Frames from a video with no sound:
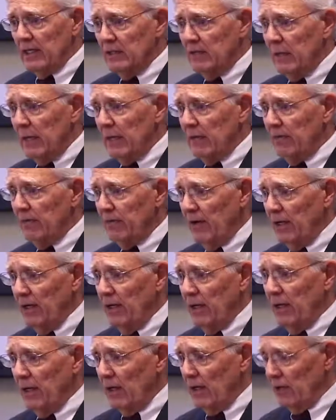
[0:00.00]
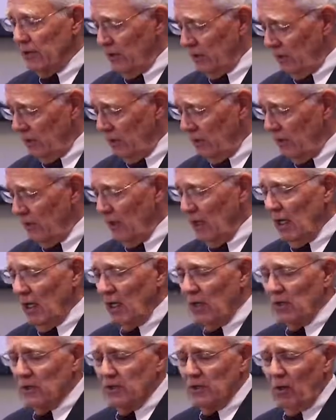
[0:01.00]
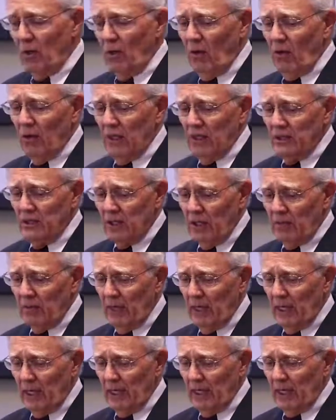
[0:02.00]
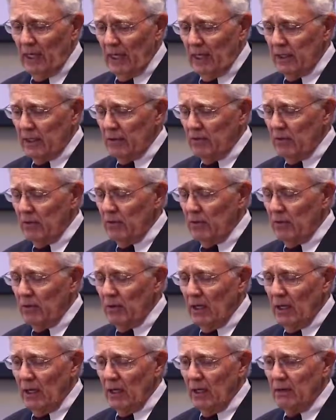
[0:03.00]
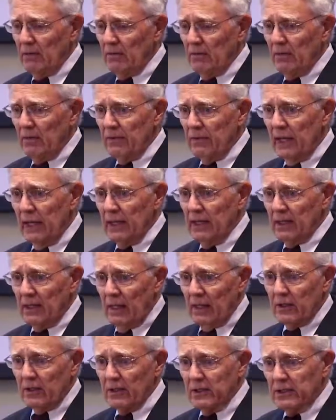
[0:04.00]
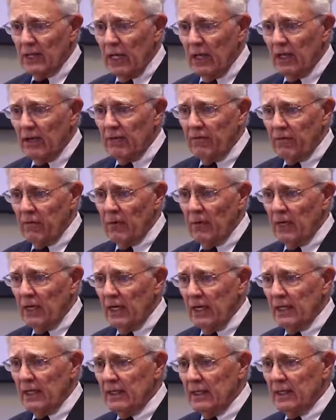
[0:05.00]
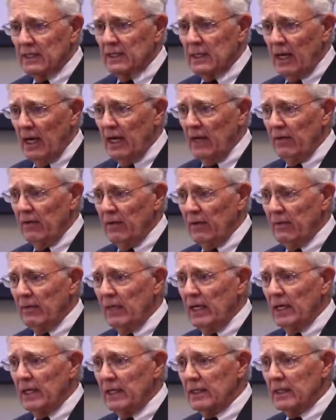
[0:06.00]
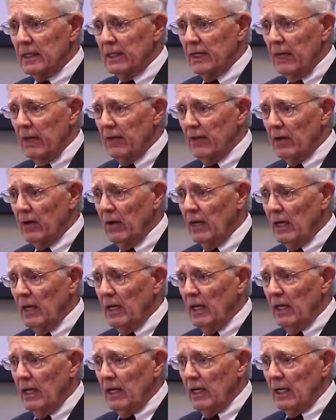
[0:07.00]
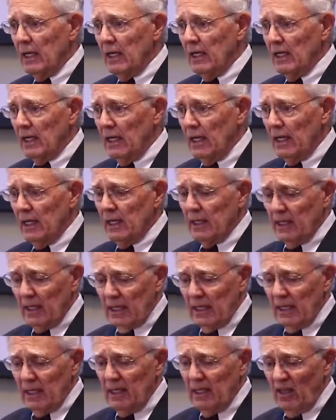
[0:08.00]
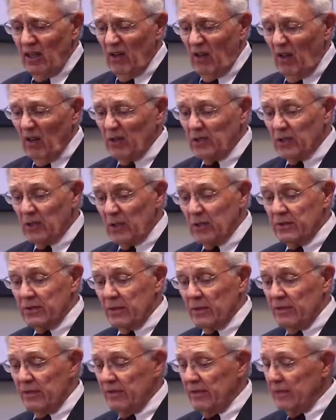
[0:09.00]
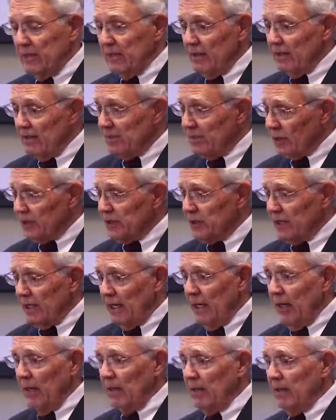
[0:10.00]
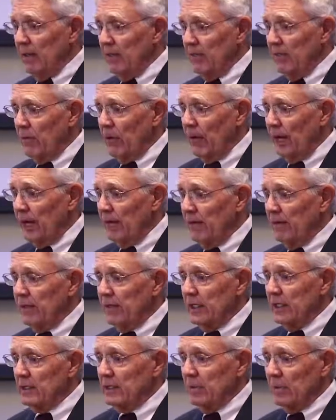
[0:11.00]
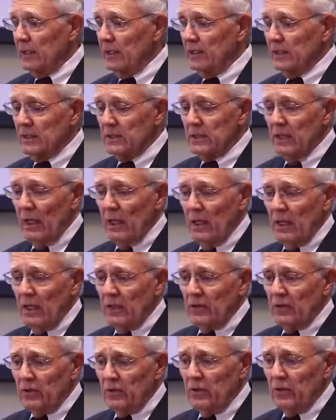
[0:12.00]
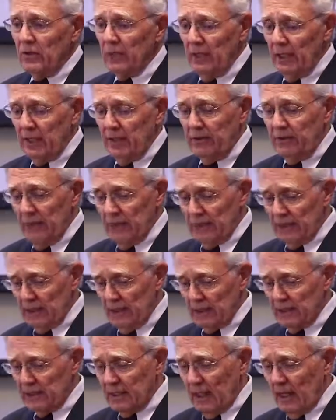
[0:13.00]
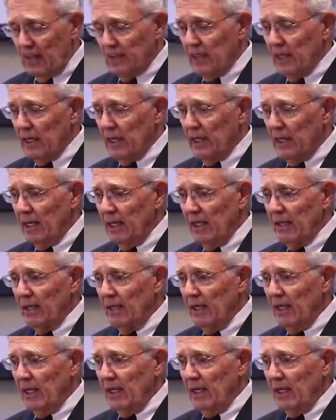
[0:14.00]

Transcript: is being funded here too. So in summary, I'd like to thank Dr. Selig for getting this kind of a meeting together, getting all sorts of personnel in a variety of disciplines to address this topic, and